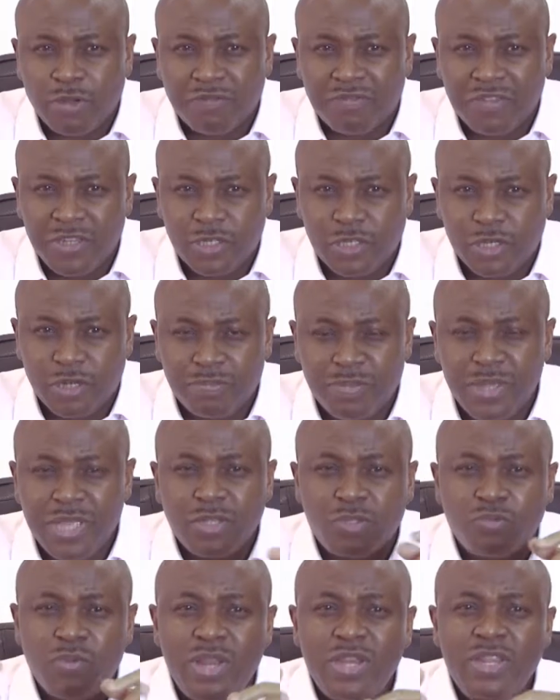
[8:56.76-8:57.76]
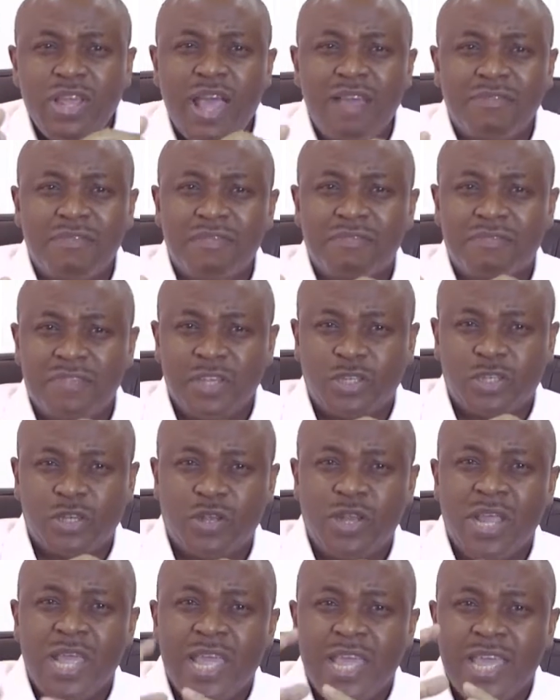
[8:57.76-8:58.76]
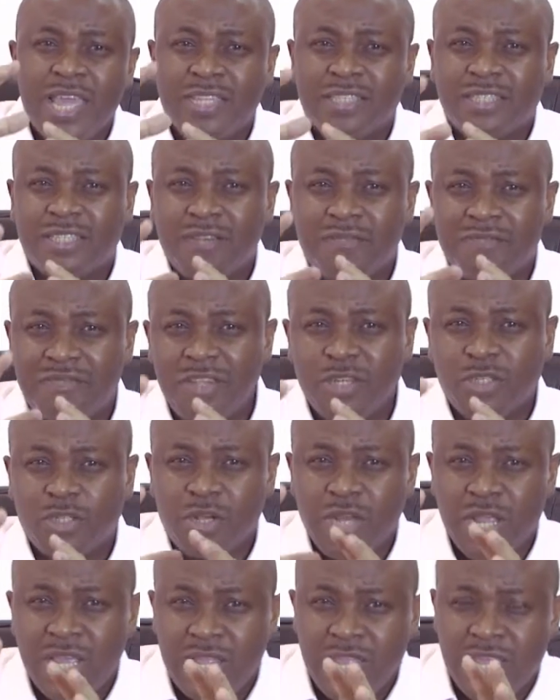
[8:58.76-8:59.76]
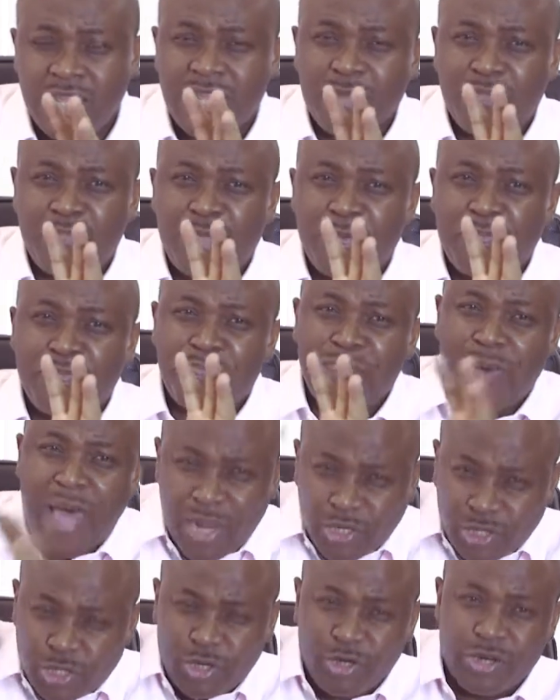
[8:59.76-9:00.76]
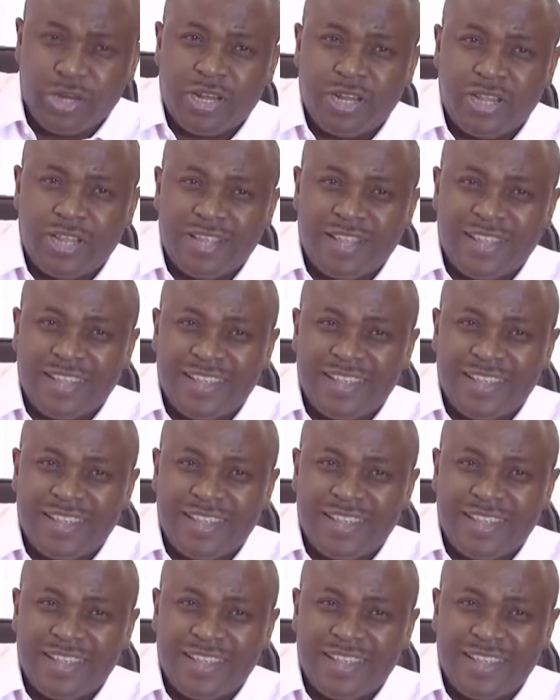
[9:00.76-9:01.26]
your vision, because when you have a vision, it's the vision, the passion